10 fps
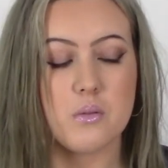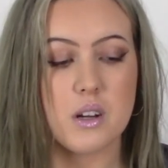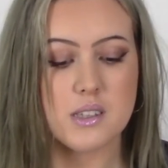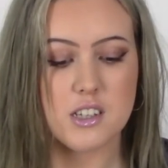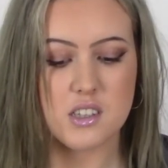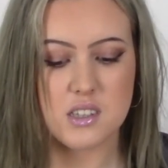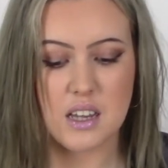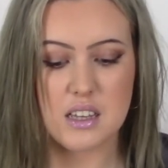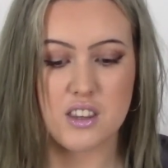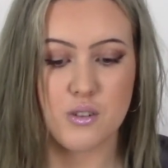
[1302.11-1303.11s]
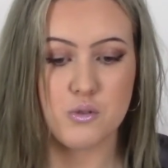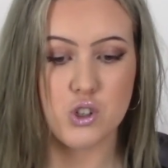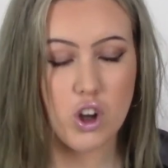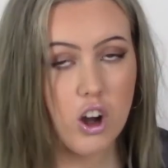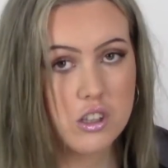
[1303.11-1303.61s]
wanted to take them
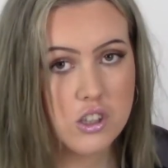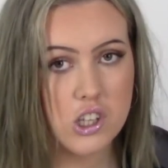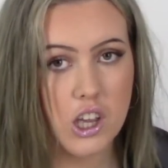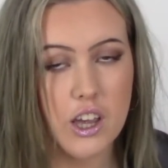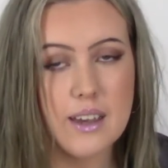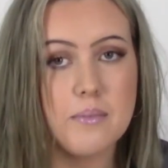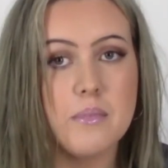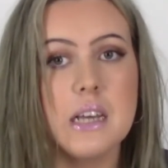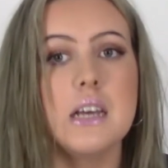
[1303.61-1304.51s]
short-term,